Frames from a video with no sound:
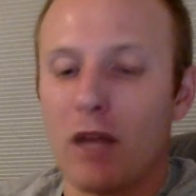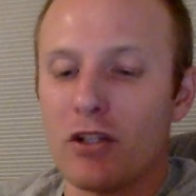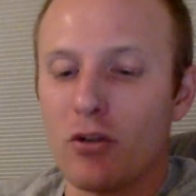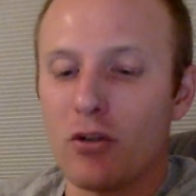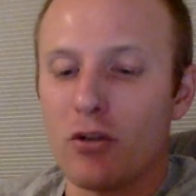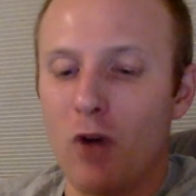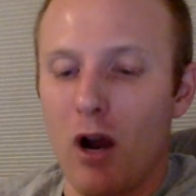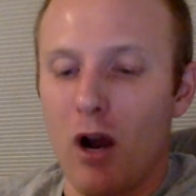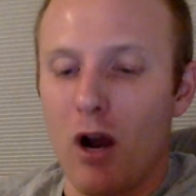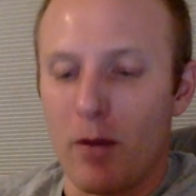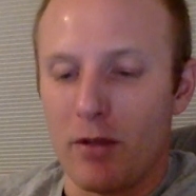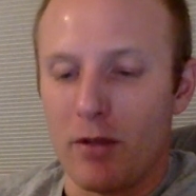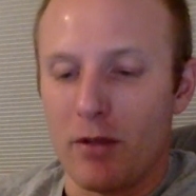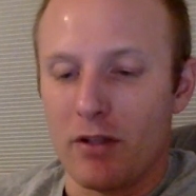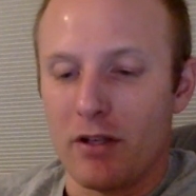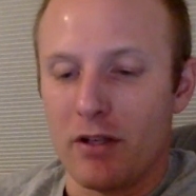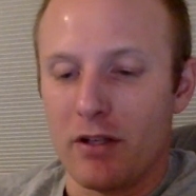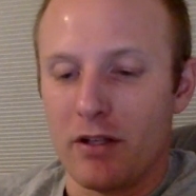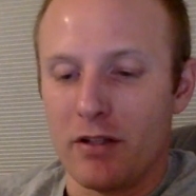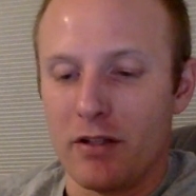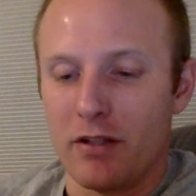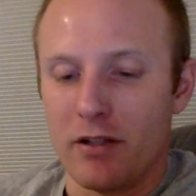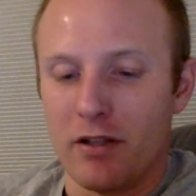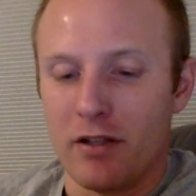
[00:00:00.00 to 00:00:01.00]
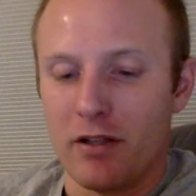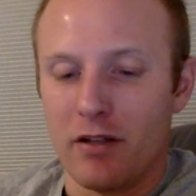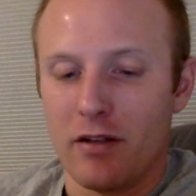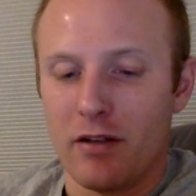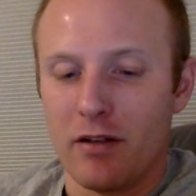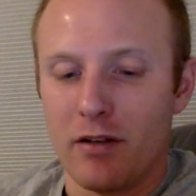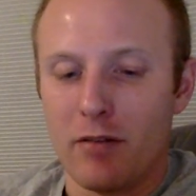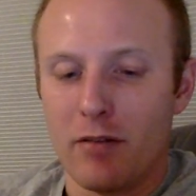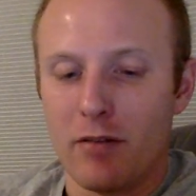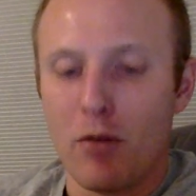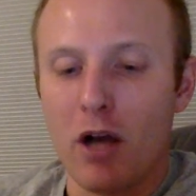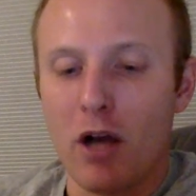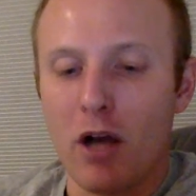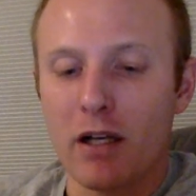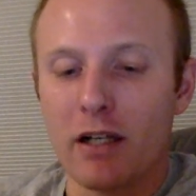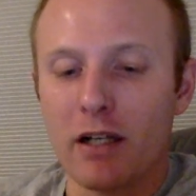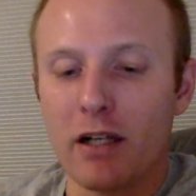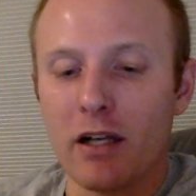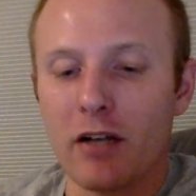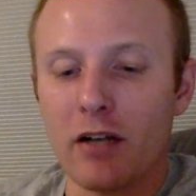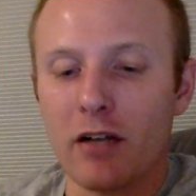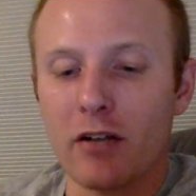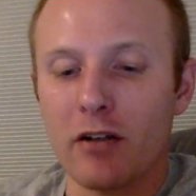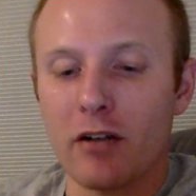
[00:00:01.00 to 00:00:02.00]
How right you are, Miss Honey said.
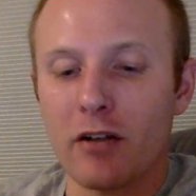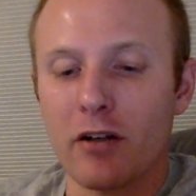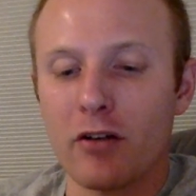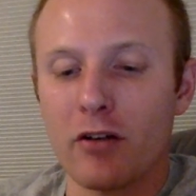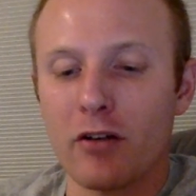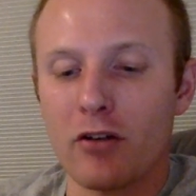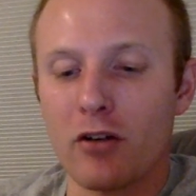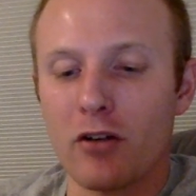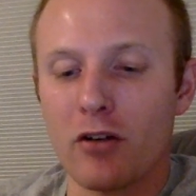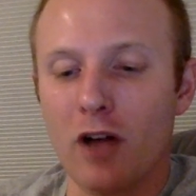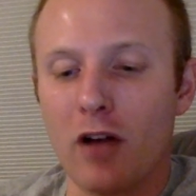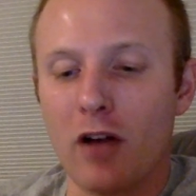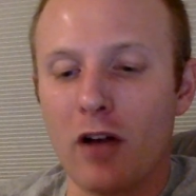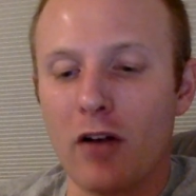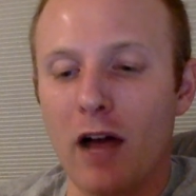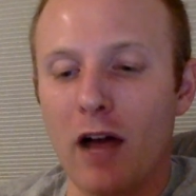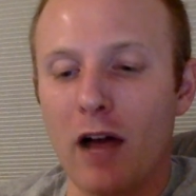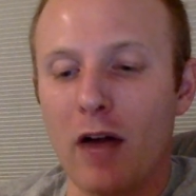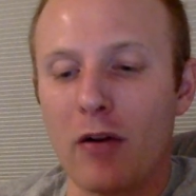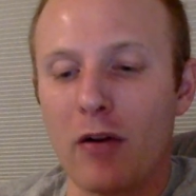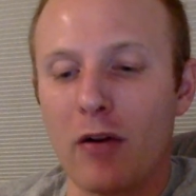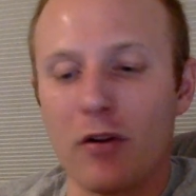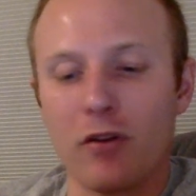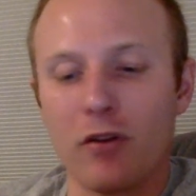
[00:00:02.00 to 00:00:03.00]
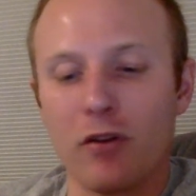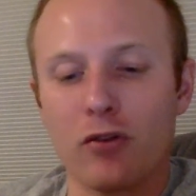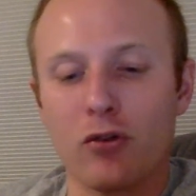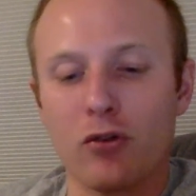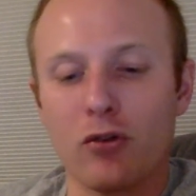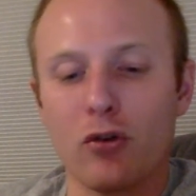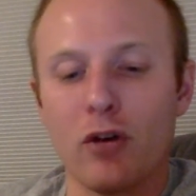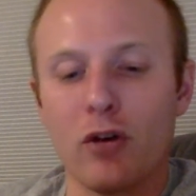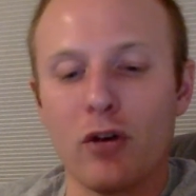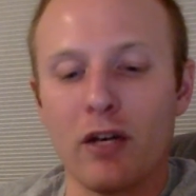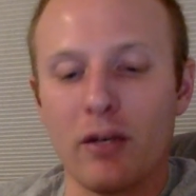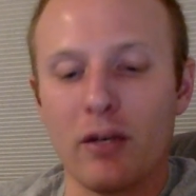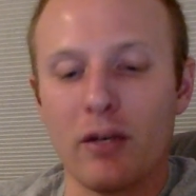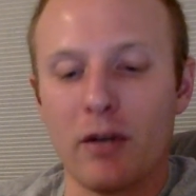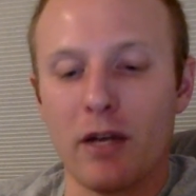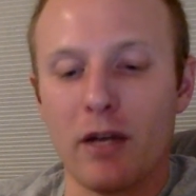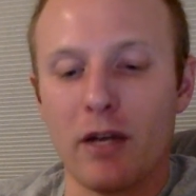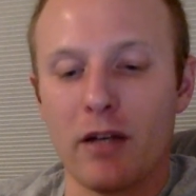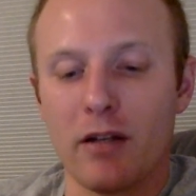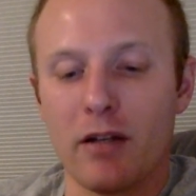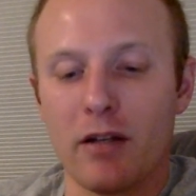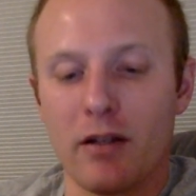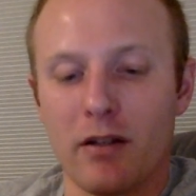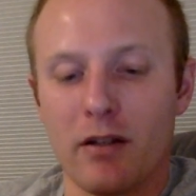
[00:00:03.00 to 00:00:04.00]
Pocket calculators are not allowed in this school
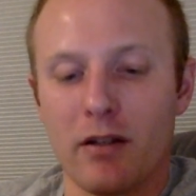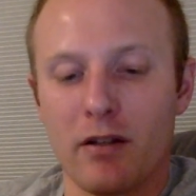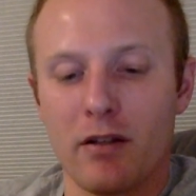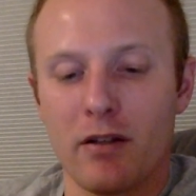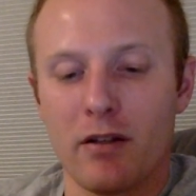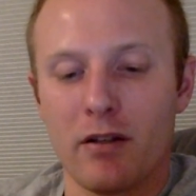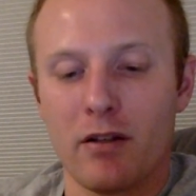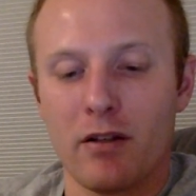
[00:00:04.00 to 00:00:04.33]
anyway.